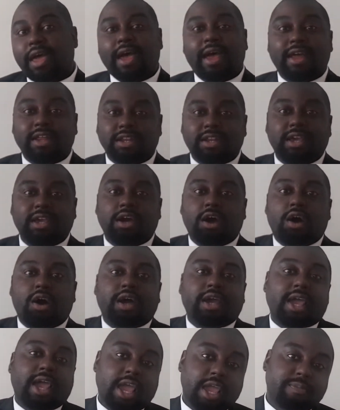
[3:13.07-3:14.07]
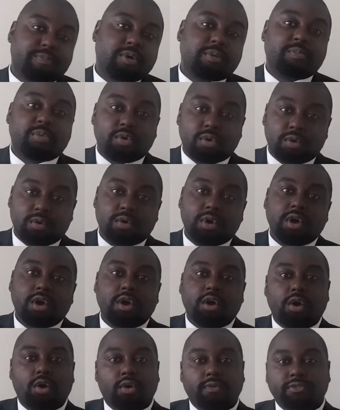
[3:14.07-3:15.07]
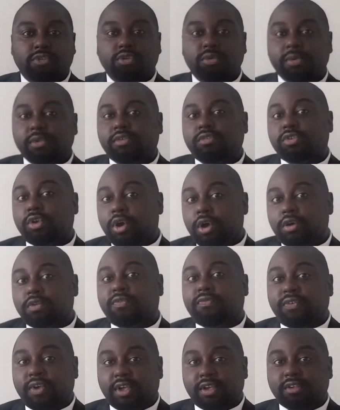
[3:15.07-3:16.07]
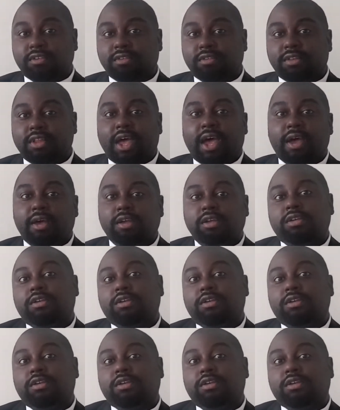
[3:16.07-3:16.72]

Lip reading: and they are capable of doing certain things that